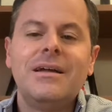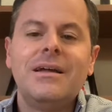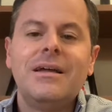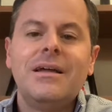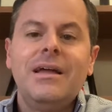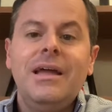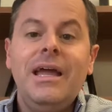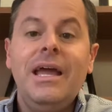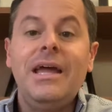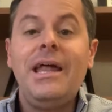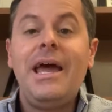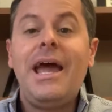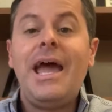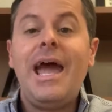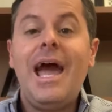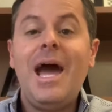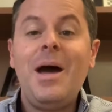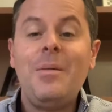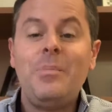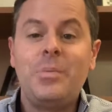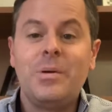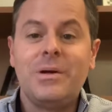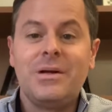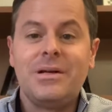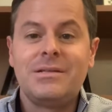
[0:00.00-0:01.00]
It
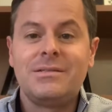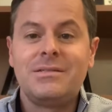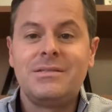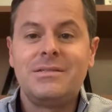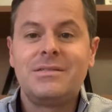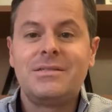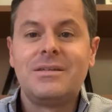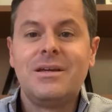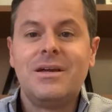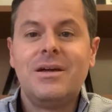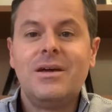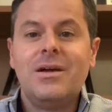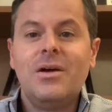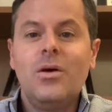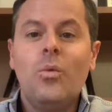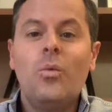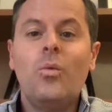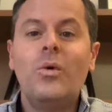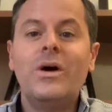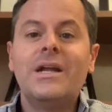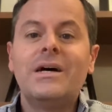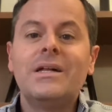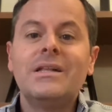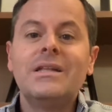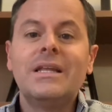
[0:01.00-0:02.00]
happens
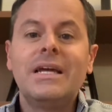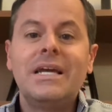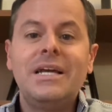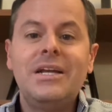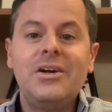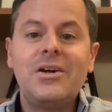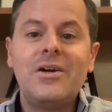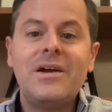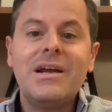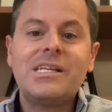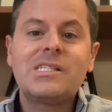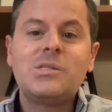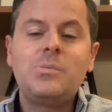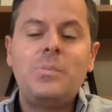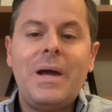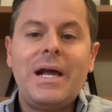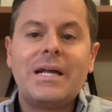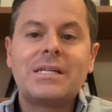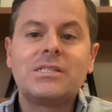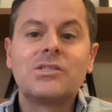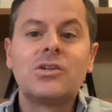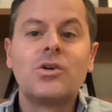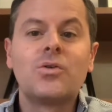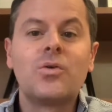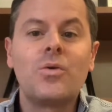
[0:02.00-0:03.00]
when a leader
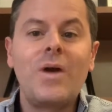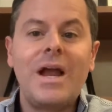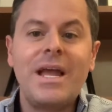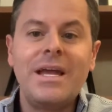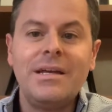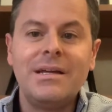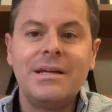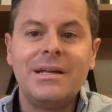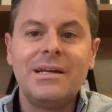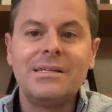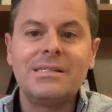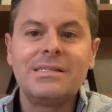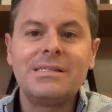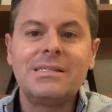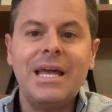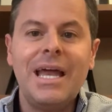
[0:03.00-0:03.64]
expects greatness